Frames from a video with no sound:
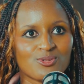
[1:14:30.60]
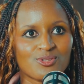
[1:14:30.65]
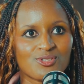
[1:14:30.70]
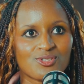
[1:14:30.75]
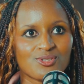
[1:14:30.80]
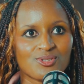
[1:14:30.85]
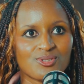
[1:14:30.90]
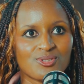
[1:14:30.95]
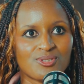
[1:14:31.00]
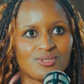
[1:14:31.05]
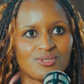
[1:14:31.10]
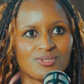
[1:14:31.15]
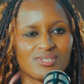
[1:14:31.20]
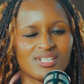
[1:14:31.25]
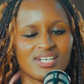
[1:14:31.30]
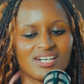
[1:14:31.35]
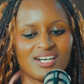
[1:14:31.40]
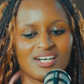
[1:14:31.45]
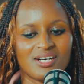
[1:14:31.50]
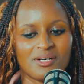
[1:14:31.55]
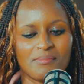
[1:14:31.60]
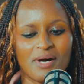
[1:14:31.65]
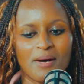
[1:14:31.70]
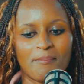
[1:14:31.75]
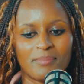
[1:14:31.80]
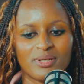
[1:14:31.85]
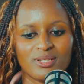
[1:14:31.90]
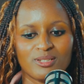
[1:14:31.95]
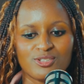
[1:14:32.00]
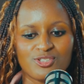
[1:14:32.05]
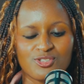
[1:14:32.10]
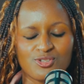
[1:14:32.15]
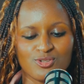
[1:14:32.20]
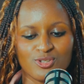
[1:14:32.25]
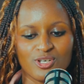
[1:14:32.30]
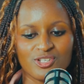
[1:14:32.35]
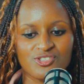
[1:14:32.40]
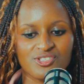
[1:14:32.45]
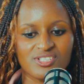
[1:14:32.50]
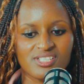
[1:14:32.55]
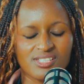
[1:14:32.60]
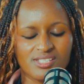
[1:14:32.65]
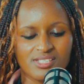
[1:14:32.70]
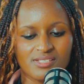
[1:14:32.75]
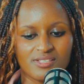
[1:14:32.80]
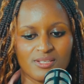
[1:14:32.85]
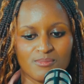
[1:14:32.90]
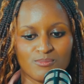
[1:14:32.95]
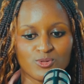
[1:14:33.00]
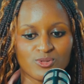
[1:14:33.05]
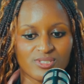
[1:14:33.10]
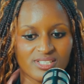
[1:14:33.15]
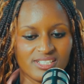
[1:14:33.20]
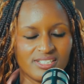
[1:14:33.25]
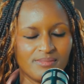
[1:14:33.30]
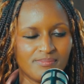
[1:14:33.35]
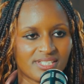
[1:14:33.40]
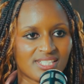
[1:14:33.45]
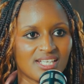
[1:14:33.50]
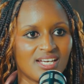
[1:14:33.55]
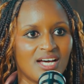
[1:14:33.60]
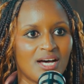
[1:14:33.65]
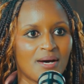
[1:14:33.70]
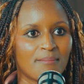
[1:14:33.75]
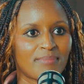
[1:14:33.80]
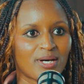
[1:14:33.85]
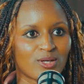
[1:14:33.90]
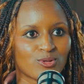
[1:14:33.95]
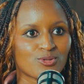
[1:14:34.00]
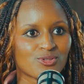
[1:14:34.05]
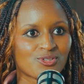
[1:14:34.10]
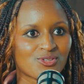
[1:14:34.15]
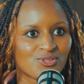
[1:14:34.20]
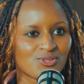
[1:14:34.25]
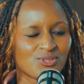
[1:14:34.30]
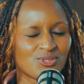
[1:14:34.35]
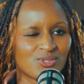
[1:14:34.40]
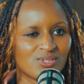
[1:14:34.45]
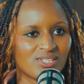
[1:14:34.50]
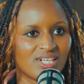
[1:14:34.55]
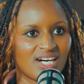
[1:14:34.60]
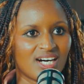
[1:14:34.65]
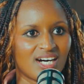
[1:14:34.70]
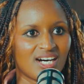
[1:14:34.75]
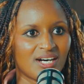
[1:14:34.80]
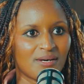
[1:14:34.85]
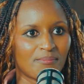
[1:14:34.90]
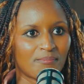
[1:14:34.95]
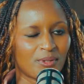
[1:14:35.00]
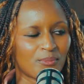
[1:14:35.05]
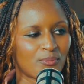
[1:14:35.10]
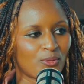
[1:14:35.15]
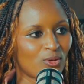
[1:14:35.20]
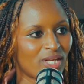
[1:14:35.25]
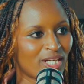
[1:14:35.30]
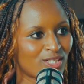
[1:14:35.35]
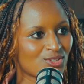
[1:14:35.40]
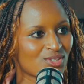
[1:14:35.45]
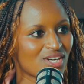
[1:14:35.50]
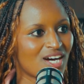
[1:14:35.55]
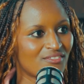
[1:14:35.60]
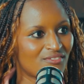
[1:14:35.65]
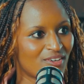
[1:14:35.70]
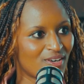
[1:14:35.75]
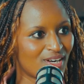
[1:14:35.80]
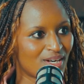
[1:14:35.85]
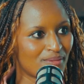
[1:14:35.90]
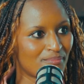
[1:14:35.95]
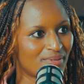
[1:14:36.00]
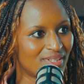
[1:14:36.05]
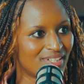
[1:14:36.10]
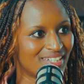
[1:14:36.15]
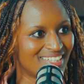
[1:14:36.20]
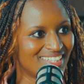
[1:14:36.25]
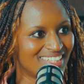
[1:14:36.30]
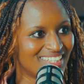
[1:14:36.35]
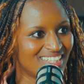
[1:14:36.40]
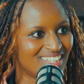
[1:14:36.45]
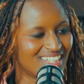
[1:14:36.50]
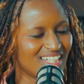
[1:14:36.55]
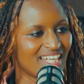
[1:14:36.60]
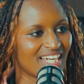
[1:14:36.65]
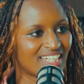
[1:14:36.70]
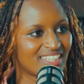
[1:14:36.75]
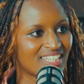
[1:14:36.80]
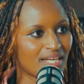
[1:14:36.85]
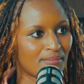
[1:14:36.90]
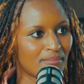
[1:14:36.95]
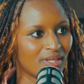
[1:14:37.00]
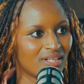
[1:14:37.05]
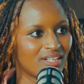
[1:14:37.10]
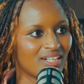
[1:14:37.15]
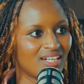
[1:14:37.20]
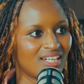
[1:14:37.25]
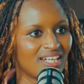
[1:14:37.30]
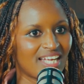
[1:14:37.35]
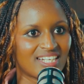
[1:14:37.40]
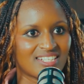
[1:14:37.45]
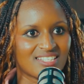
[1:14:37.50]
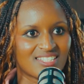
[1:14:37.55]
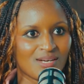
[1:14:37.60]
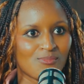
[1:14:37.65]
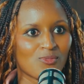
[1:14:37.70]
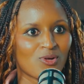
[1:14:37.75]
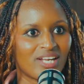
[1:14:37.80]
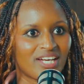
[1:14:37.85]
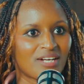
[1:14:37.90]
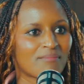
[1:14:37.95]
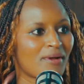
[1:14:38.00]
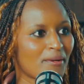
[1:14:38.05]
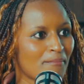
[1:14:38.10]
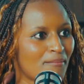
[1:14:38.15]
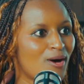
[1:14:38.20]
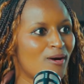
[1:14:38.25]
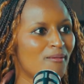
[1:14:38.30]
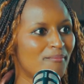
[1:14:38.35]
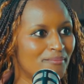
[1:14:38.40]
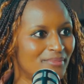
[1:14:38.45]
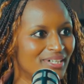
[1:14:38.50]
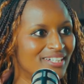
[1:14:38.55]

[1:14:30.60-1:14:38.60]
also appeals to not just the Muslims, but also people who like to cover up. Like them, like someone like my mom,